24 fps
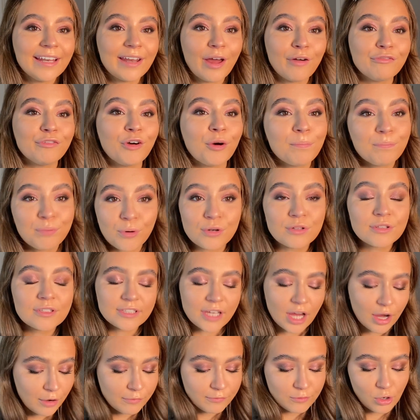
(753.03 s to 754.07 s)
for
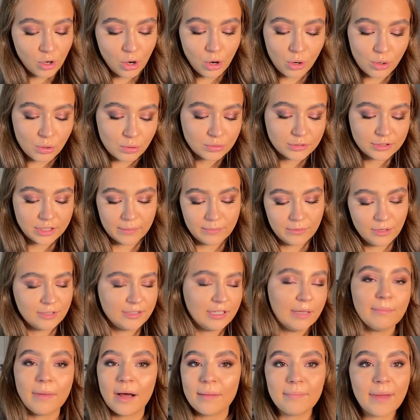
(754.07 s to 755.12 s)
bronzer, of course, I'm
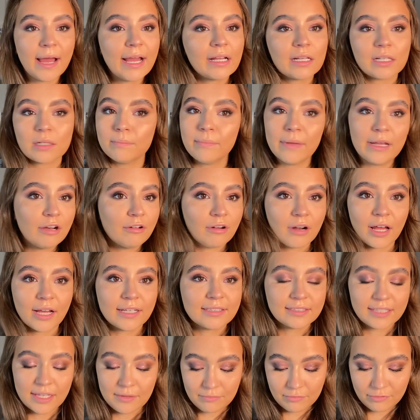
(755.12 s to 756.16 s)
using my MAC Mineralized
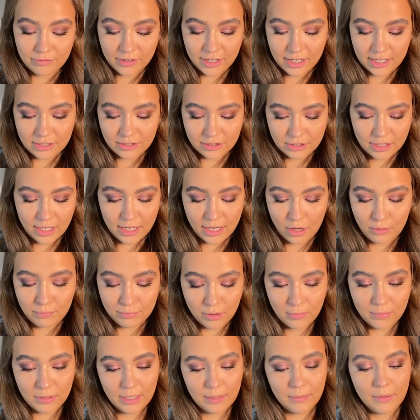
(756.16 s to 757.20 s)
Skin Finish, and
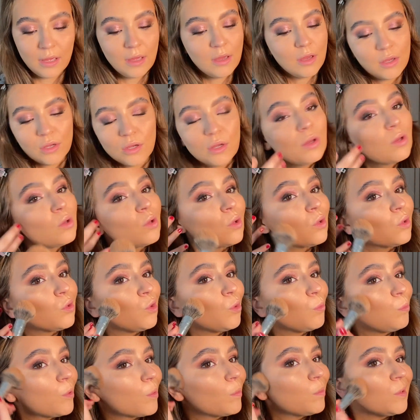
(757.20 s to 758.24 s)

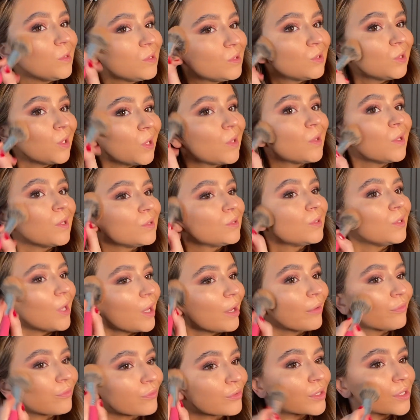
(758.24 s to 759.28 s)
you'll probably see this in
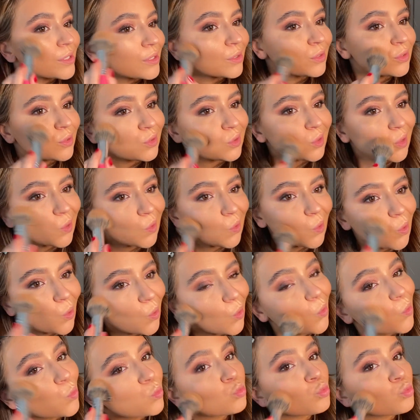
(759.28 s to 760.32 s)
every single